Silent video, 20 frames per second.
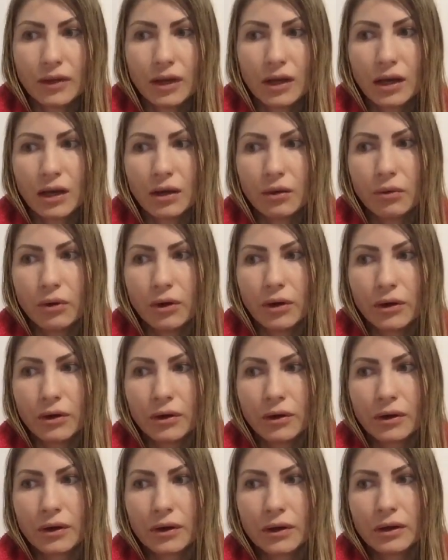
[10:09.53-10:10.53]

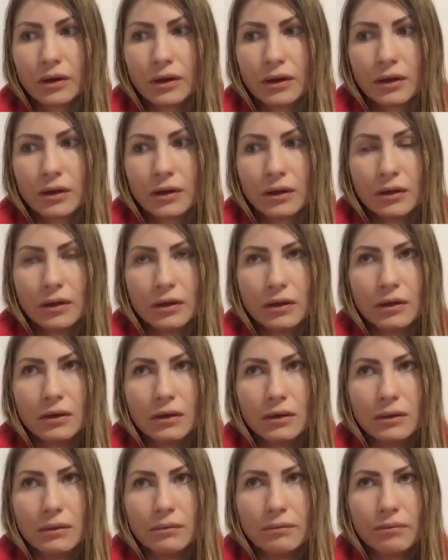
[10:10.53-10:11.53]
our
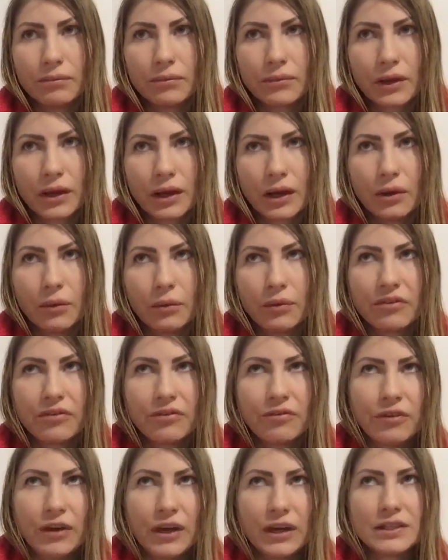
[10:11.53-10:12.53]
how we
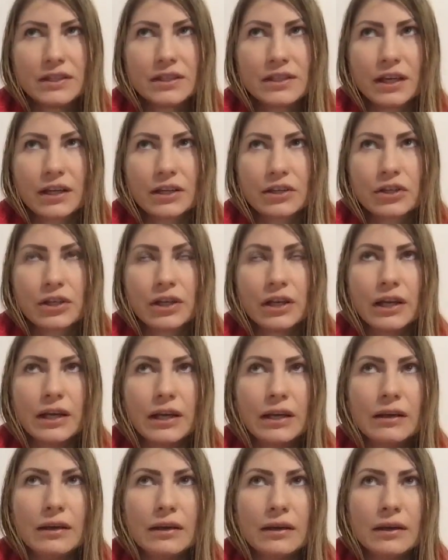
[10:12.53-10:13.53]
faced
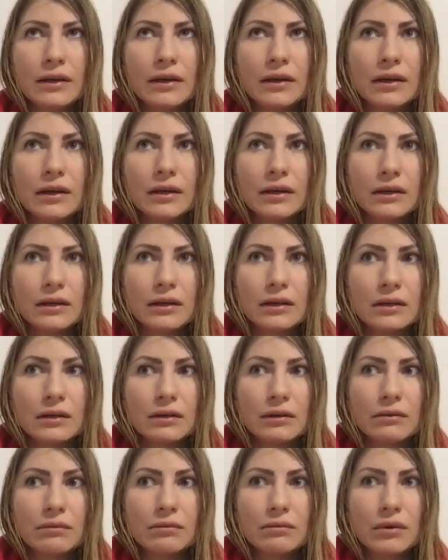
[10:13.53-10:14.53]
actually
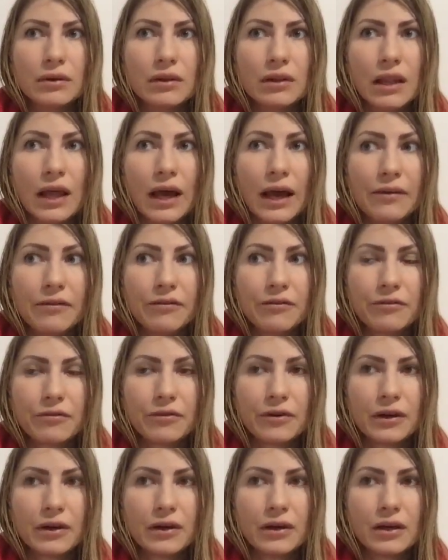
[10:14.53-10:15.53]
life
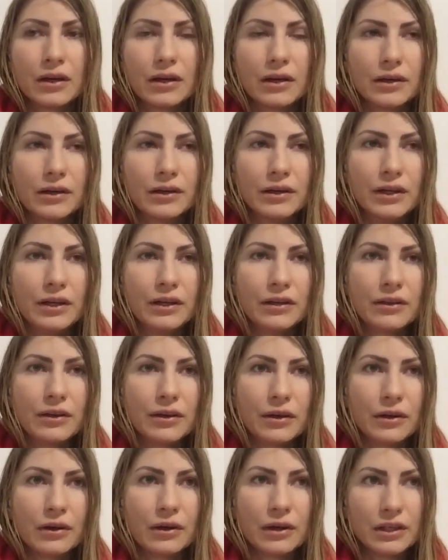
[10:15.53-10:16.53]
in the
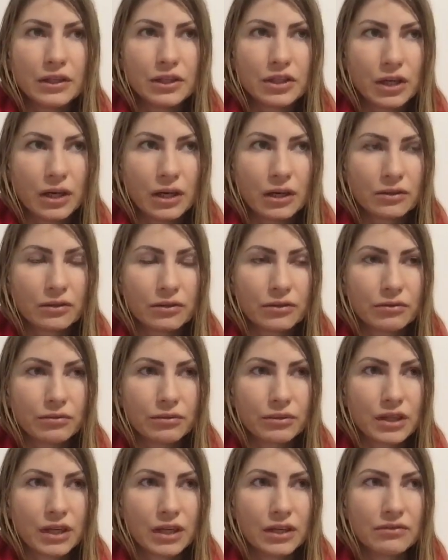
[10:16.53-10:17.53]
early childhood,
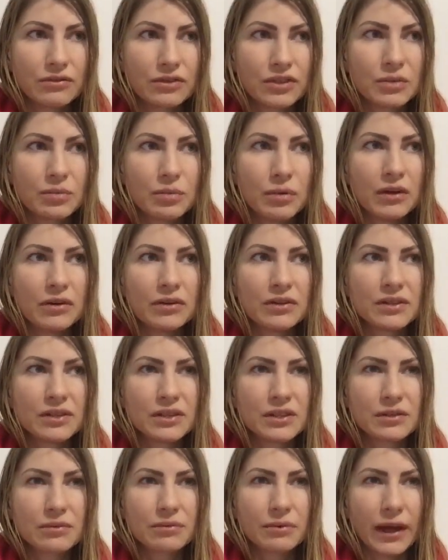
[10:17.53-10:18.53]
what kind of
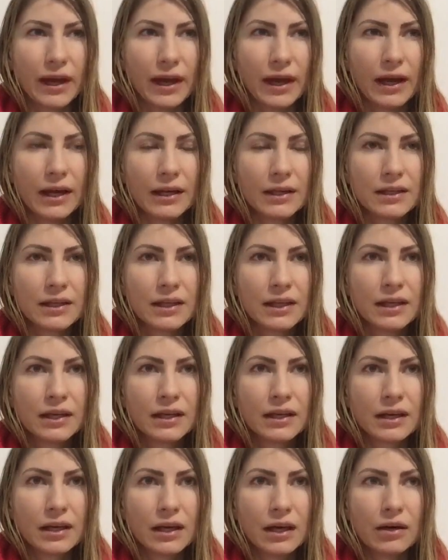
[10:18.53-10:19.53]
experiences we had,
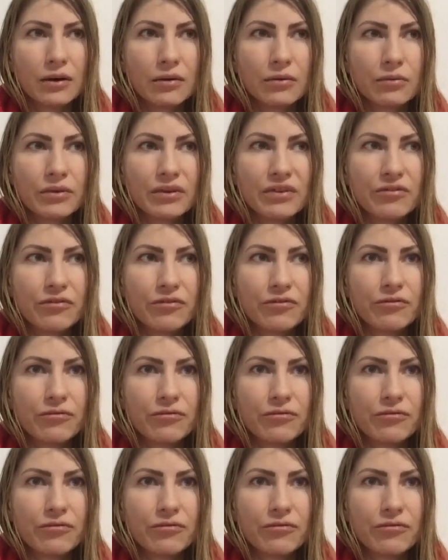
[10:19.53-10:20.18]
how we